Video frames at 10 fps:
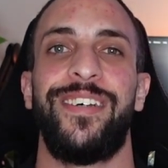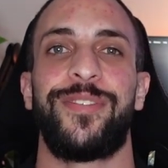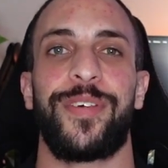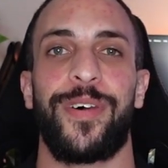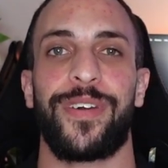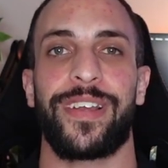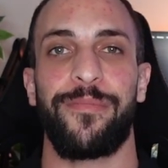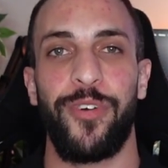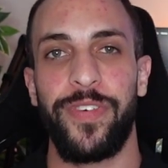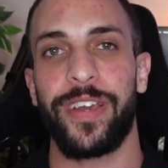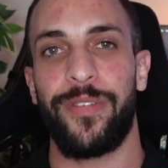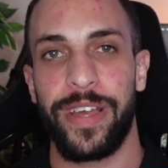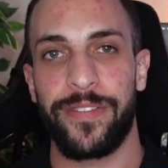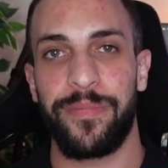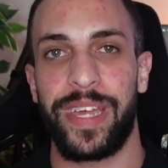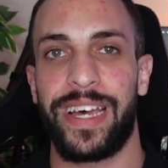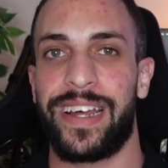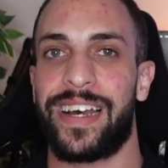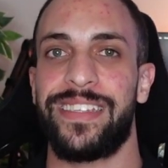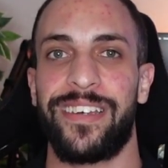So moving away from
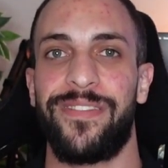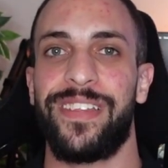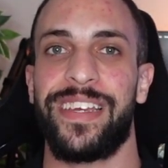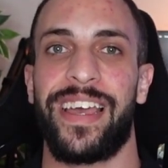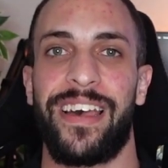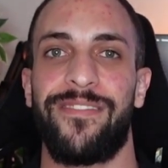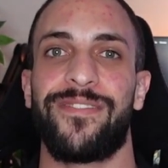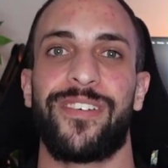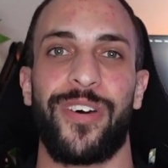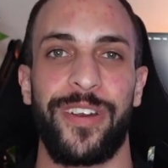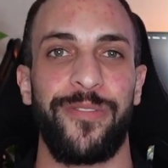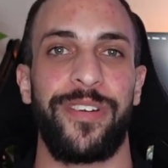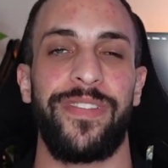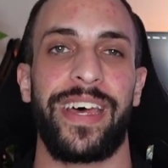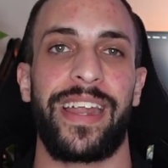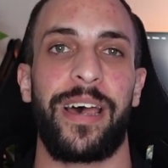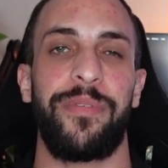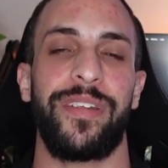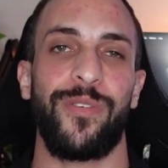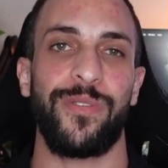that, I definitely have gotten rid of that
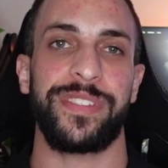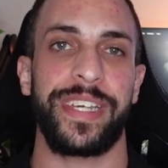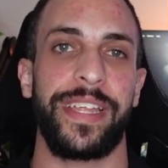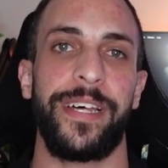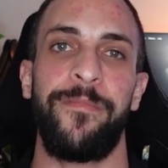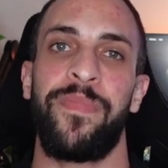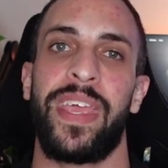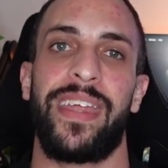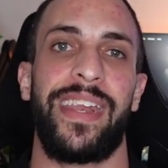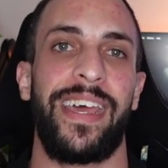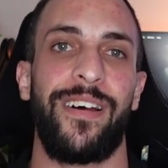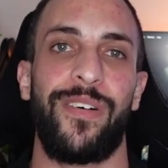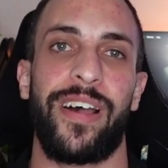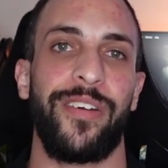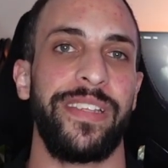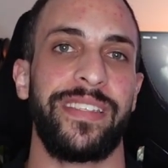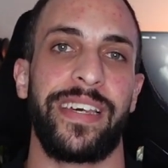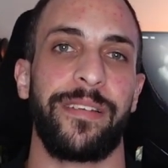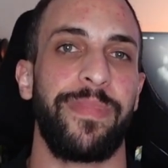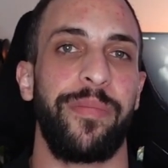habit altogether. Now I only
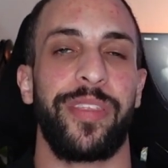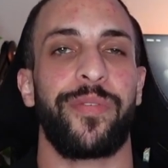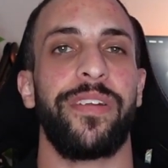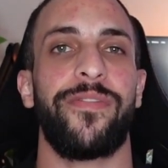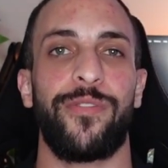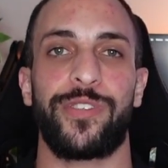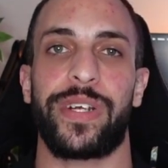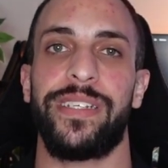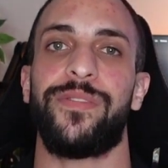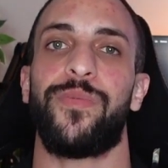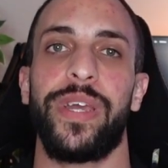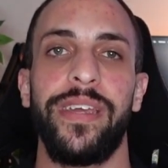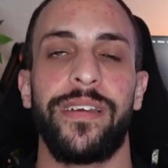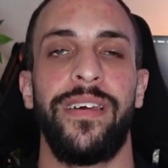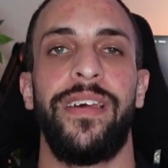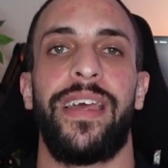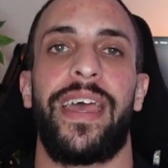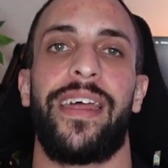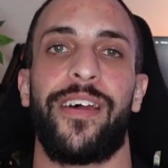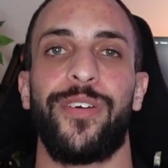take maybe 3 to 4 trades a week,
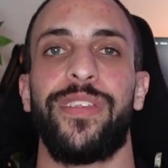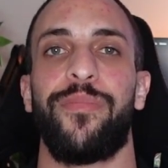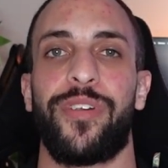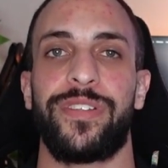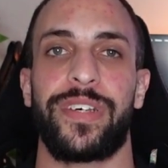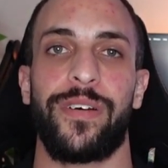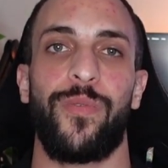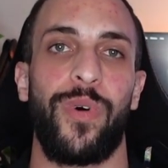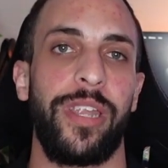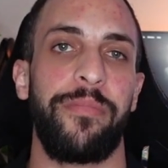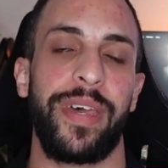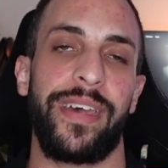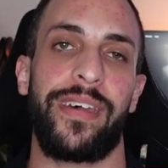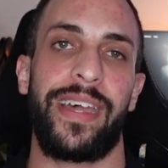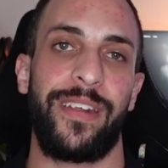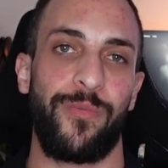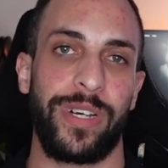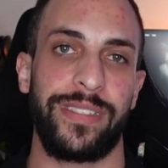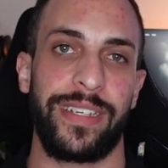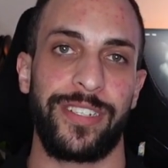and I only monitor 1 pair and
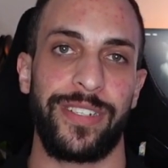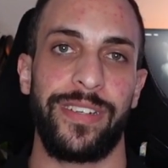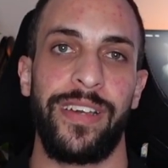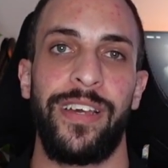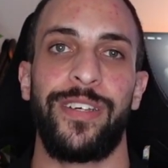1 session.